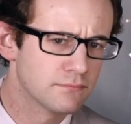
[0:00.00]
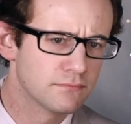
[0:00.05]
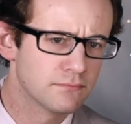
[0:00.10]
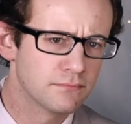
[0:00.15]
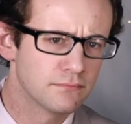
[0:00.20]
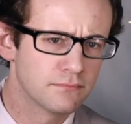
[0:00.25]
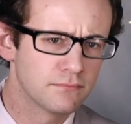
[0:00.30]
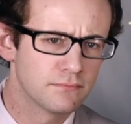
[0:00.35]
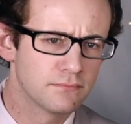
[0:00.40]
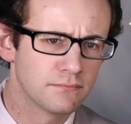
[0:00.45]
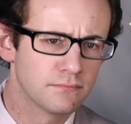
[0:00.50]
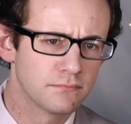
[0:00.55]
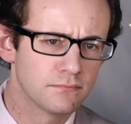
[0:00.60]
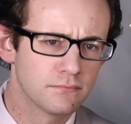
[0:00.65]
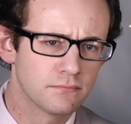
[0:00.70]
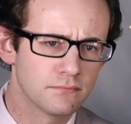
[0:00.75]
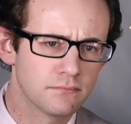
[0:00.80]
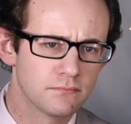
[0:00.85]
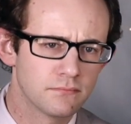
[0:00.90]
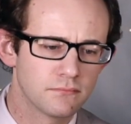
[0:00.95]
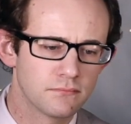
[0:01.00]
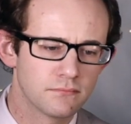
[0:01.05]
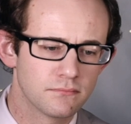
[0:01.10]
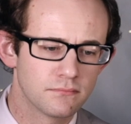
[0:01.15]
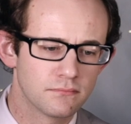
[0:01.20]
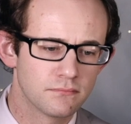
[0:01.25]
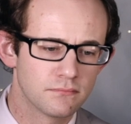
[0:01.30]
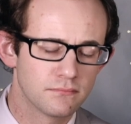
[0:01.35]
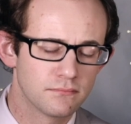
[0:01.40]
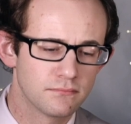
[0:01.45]

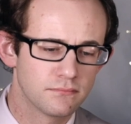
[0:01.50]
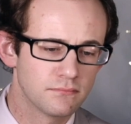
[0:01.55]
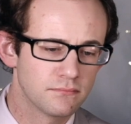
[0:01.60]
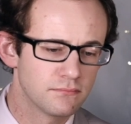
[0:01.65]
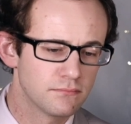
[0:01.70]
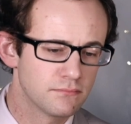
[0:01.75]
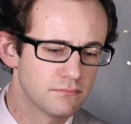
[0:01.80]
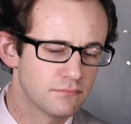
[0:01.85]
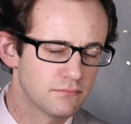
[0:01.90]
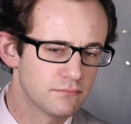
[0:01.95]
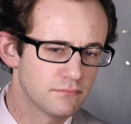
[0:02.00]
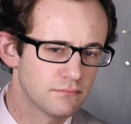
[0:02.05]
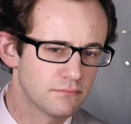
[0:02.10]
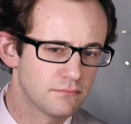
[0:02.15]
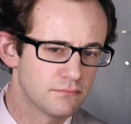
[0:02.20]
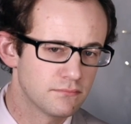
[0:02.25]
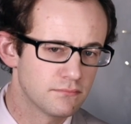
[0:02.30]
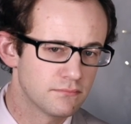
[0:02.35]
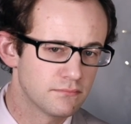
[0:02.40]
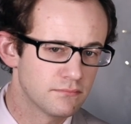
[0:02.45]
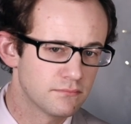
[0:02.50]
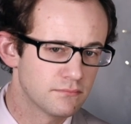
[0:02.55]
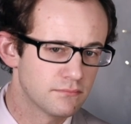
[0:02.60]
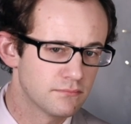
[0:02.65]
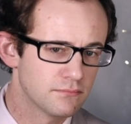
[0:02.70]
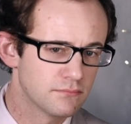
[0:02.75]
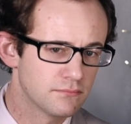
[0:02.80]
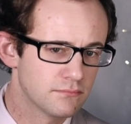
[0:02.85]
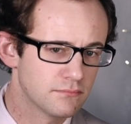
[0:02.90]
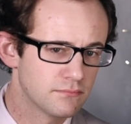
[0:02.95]

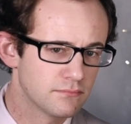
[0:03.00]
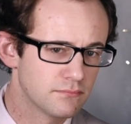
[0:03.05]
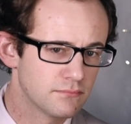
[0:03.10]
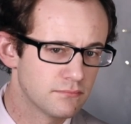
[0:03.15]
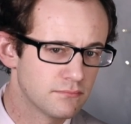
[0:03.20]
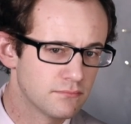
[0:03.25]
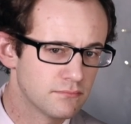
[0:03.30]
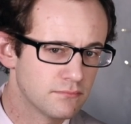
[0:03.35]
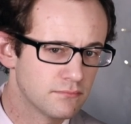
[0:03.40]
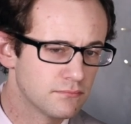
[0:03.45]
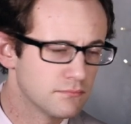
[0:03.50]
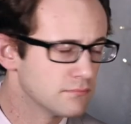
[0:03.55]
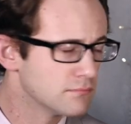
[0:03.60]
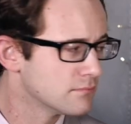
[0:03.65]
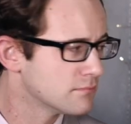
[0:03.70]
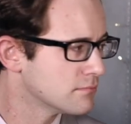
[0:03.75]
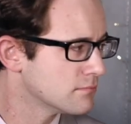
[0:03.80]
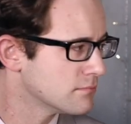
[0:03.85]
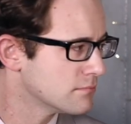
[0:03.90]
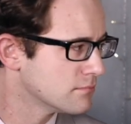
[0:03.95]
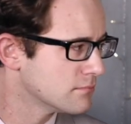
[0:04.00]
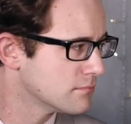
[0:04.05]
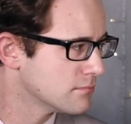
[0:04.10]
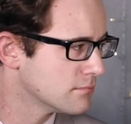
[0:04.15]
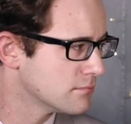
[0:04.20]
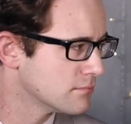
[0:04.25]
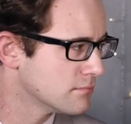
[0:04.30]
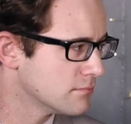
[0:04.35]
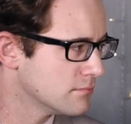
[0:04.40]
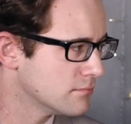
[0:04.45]

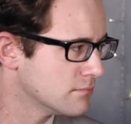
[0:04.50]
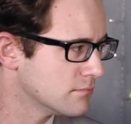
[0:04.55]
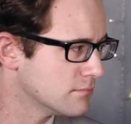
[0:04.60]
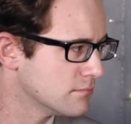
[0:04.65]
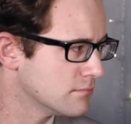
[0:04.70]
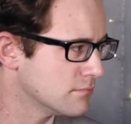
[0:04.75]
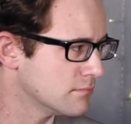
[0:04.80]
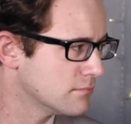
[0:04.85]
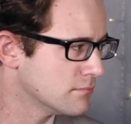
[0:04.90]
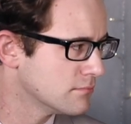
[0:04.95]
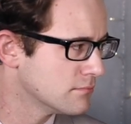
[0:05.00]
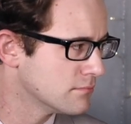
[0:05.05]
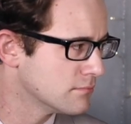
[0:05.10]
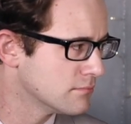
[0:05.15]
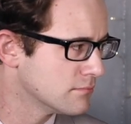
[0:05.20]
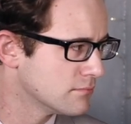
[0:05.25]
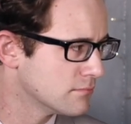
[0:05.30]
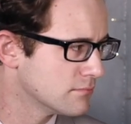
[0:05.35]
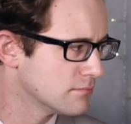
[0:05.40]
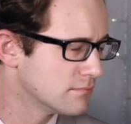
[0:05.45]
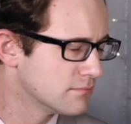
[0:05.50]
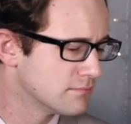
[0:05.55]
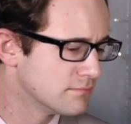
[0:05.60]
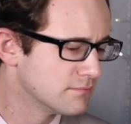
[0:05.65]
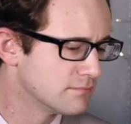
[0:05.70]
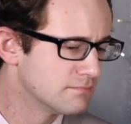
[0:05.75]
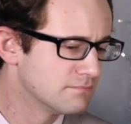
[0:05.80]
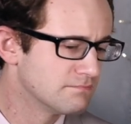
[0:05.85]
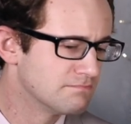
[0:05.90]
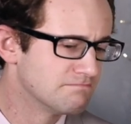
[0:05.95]

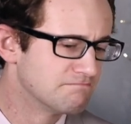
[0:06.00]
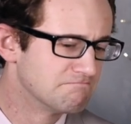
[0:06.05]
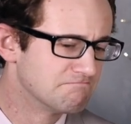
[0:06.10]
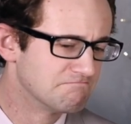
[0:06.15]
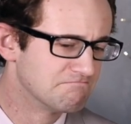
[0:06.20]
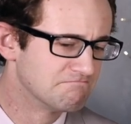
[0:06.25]
No words are spoken by the person on screen.